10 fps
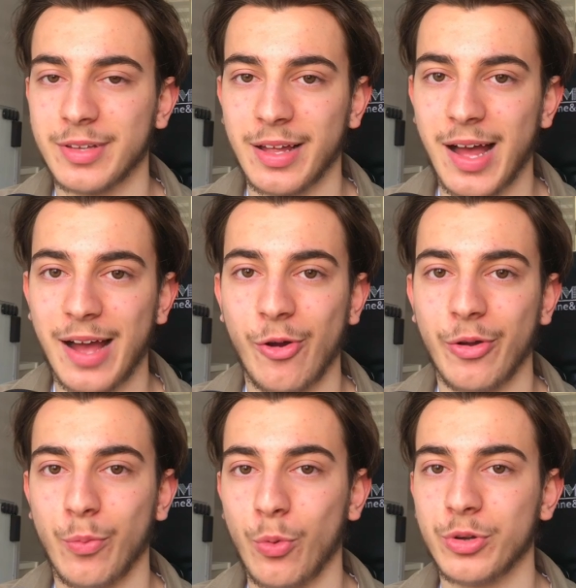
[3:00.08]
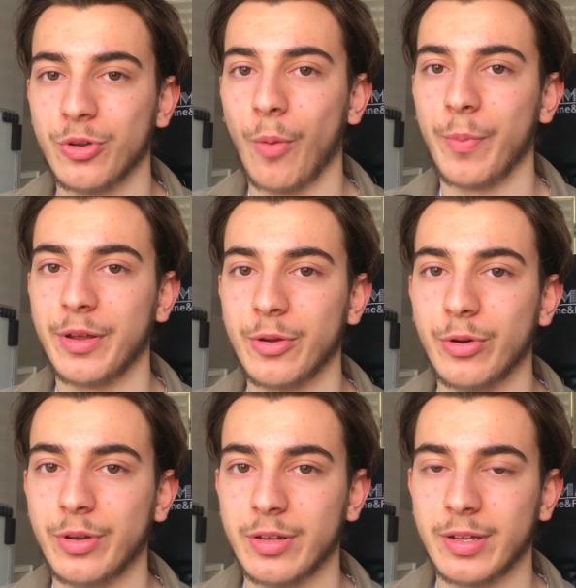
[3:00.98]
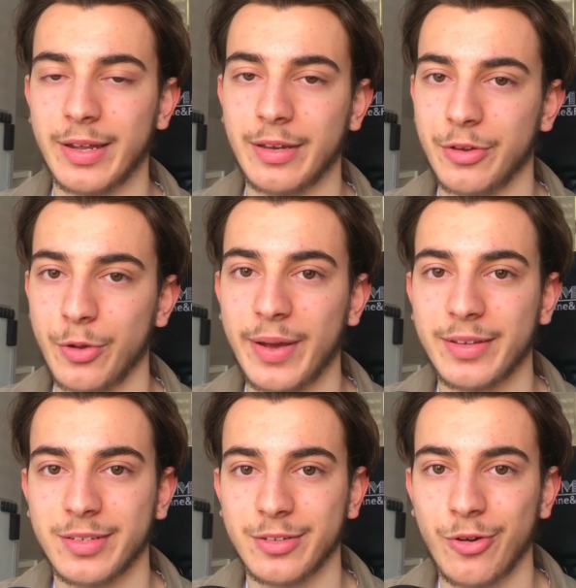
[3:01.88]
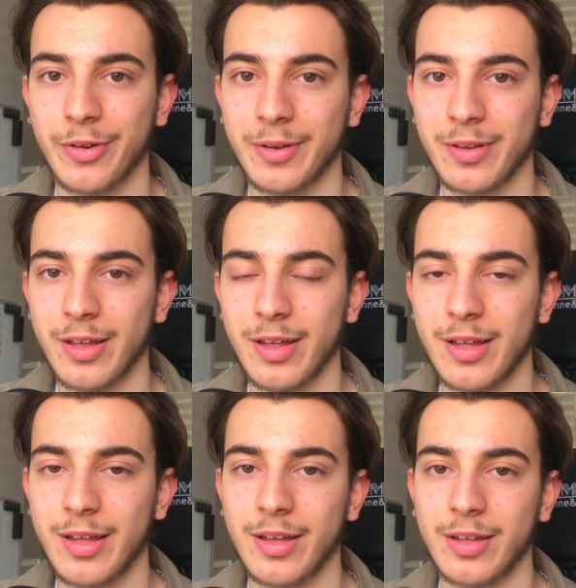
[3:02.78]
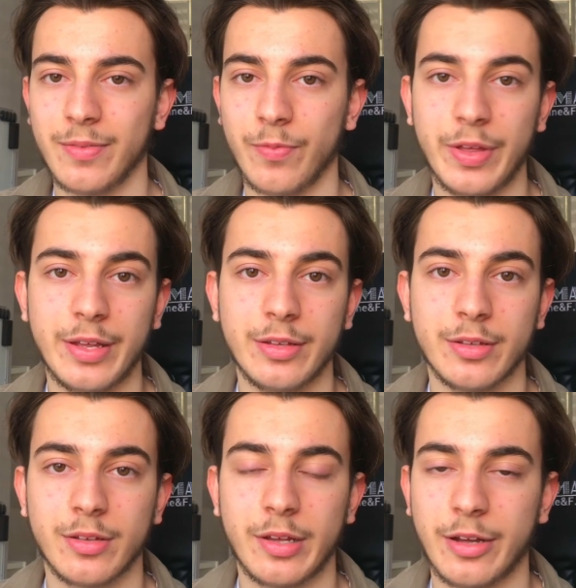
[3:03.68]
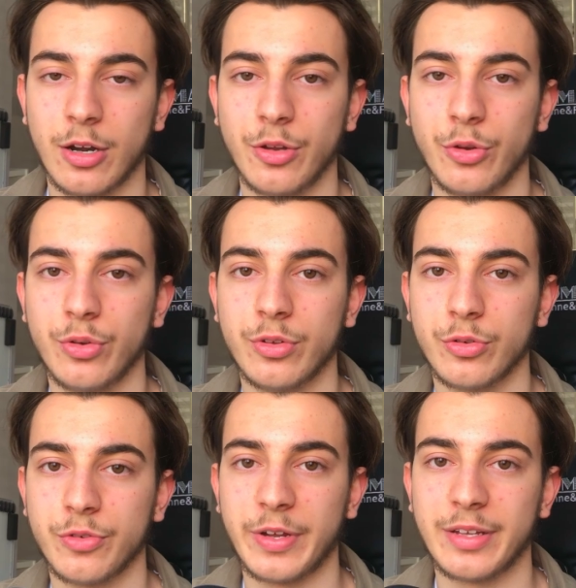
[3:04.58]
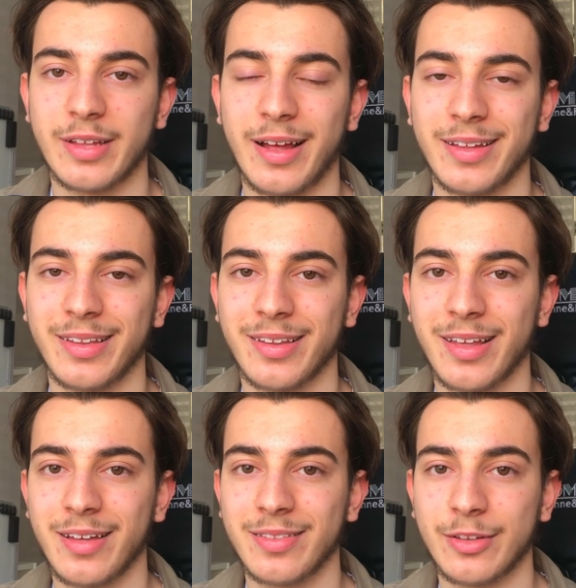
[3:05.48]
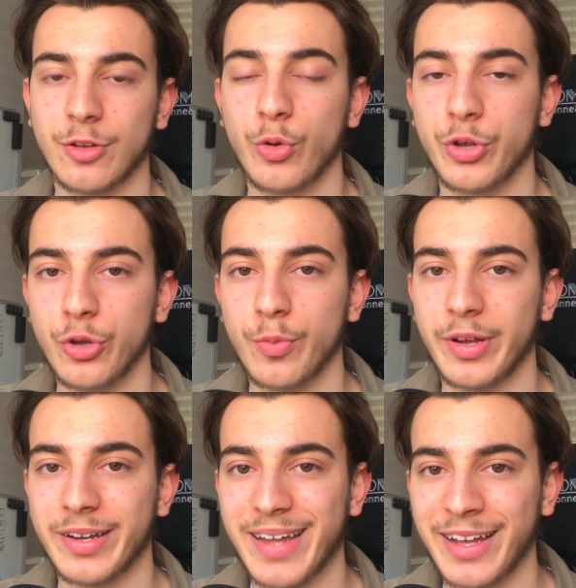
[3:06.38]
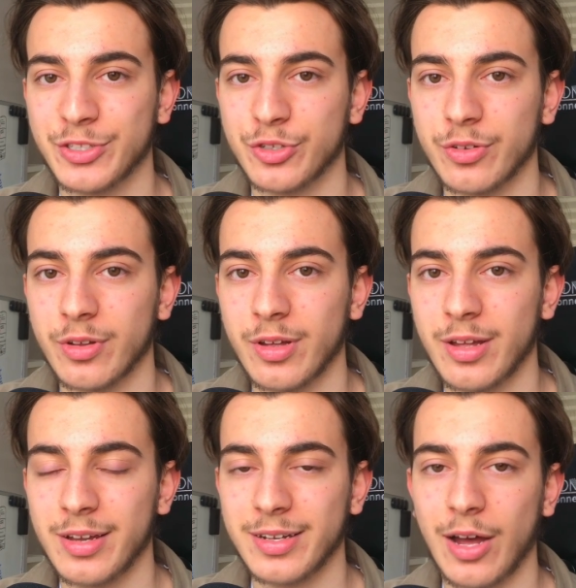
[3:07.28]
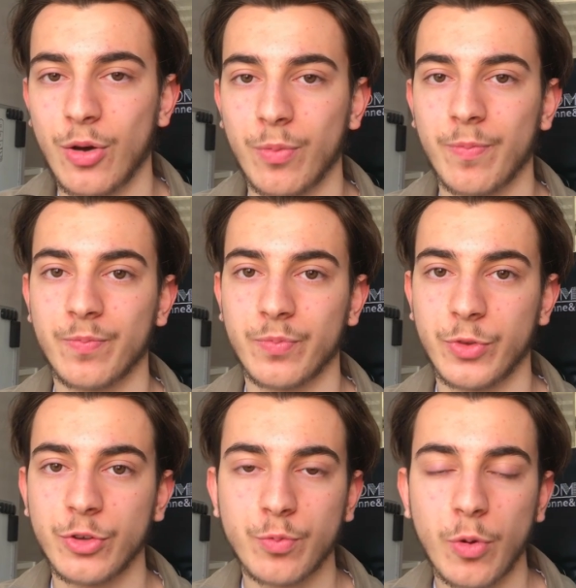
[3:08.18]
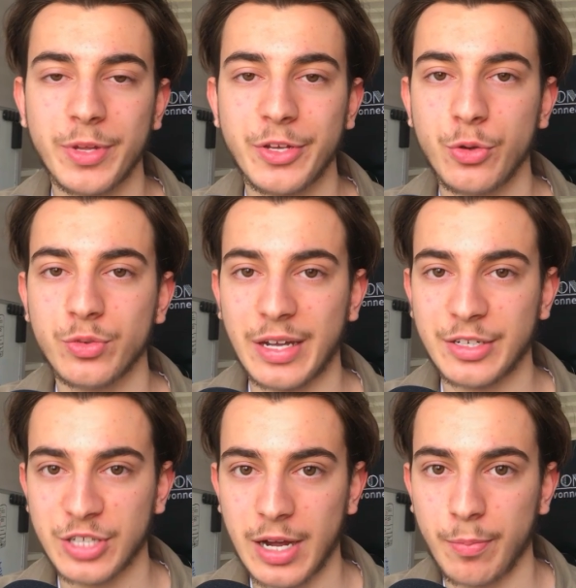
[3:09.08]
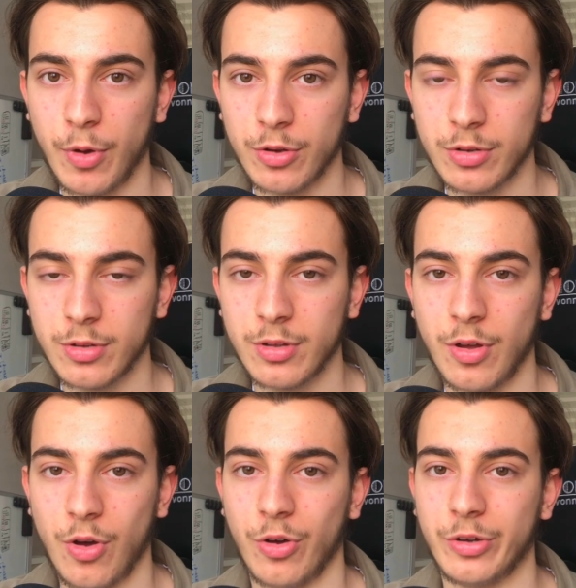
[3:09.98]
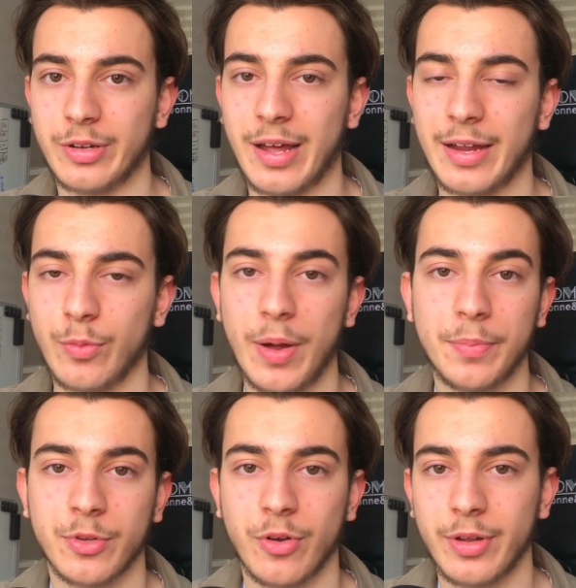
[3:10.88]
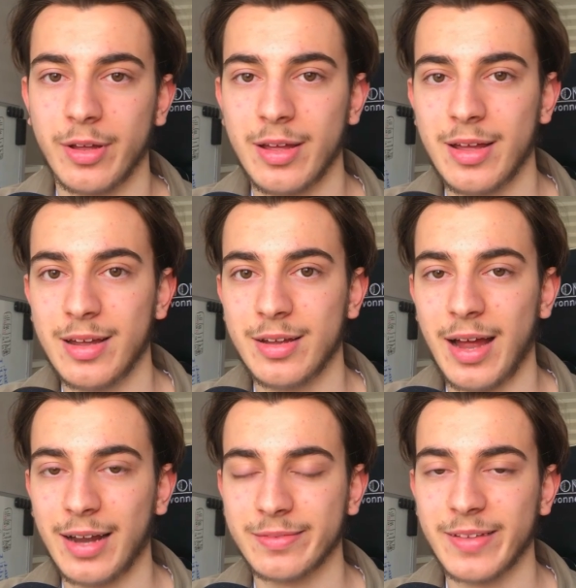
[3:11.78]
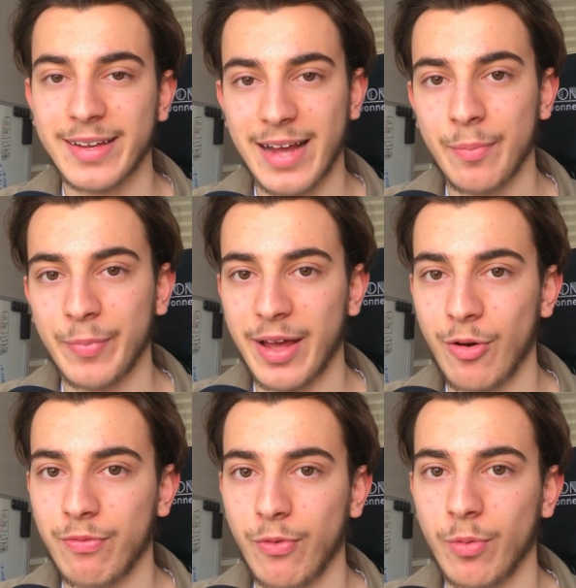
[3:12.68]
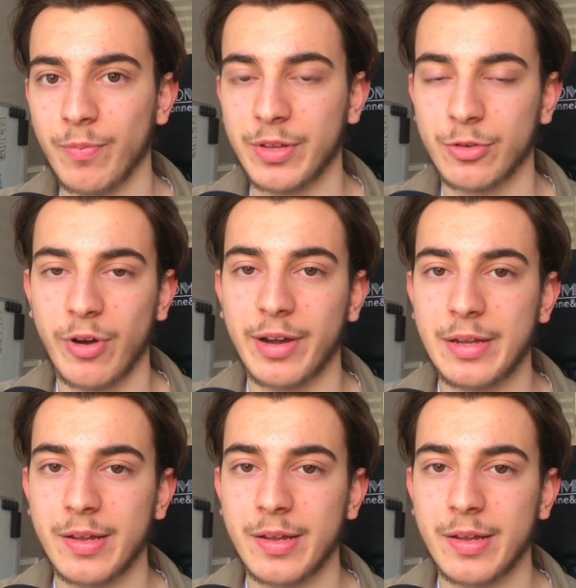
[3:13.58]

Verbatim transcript: that A I would not be good in U X design. These include such things as there's no human connection. Now, you've probably used a chatbot on a website, and they can be helpful, it's great,